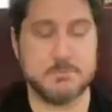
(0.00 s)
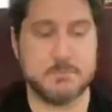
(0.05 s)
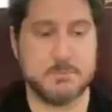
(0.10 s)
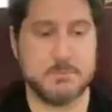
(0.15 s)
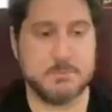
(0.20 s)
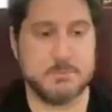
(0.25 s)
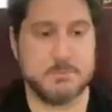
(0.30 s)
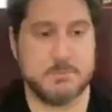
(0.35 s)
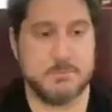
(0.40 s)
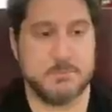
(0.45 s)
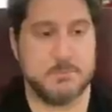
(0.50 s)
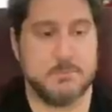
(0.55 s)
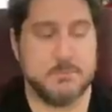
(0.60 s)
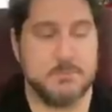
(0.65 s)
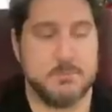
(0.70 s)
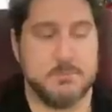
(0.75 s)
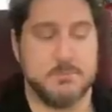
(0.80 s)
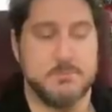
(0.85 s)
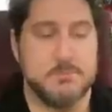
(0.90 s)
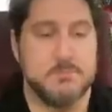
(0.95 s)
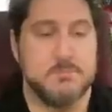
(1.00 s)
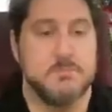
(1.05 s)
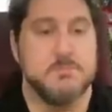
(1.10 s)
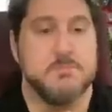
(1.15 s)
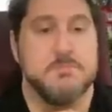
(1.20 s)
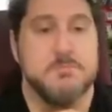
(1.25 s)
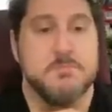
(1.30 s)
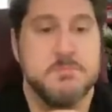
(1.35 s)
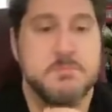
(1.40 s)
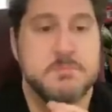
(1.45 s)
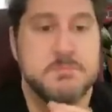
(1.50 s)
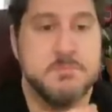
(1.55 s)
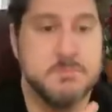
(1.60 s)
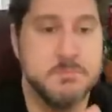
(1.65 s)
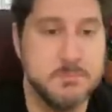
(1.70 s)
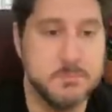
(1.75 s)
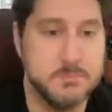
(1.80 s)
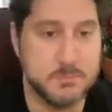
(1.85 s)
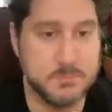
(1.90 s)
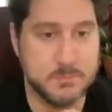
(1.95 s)

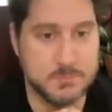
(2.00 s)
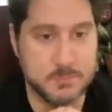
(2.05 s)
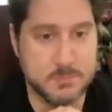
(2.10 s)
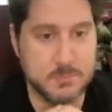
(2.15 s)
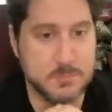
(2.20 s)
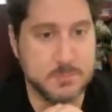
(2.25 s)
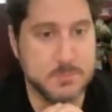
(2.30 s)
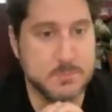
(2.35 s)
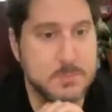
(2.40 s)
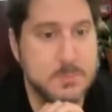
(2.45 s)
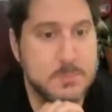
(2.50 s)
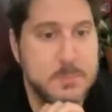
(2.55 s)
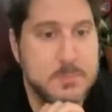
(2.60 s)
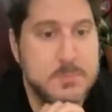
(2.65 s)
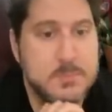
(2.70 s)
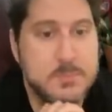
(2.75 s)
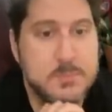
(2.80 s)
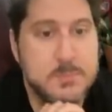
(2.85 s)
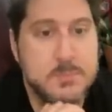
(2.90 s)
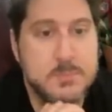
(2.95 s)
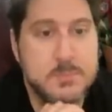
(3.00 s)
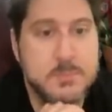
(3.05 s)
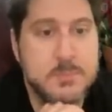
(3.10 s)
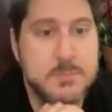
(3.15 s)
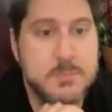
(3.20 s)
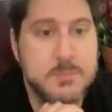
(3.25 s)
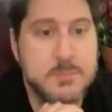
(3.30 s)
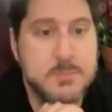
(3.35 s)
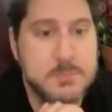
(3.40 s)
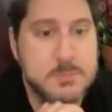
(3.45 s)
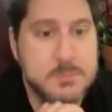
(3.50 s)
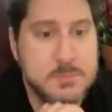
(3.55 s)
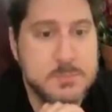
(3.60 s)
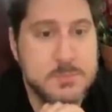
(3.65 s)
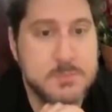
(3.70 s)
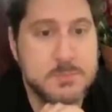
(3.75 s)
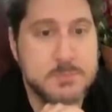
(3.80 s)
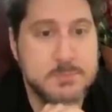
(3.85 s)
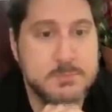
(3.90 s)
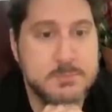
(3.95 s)

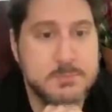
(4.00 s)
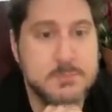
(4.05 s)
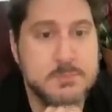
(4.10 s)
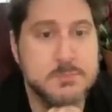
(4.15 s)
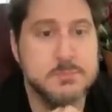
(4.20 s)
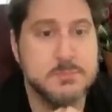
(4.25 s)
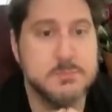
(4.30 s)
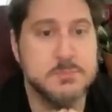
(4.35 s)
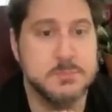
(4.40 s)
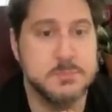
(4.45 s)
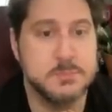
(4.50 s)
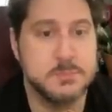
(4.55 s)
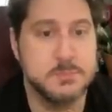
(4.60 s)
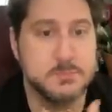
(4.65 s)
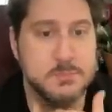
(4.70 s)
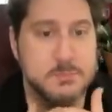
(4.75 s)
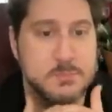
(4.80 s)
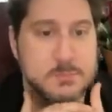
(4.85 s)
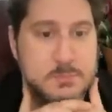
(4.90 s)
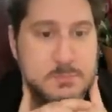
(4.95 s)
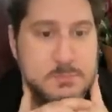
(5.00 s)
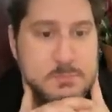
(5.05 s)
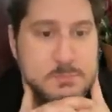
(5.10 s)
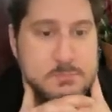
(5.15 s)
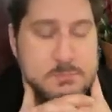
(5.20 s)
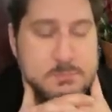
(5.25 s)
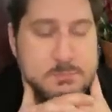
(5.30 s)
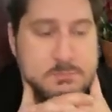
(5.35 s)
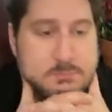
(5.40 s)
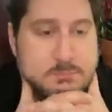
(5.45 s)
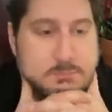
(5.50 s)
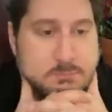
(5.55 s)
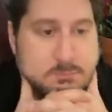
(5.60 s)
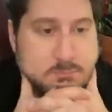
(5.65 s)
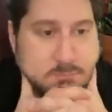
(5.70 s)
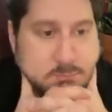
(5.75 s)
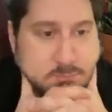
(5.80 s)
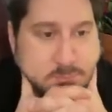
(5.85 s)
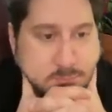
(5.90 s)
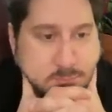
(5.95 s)

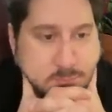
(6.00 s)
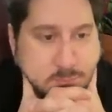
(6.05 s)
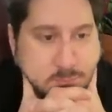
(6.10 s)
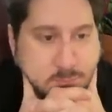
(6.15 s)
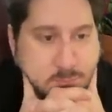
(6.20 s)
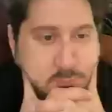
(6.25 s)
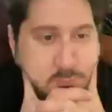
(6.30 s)
This person isn't speaking.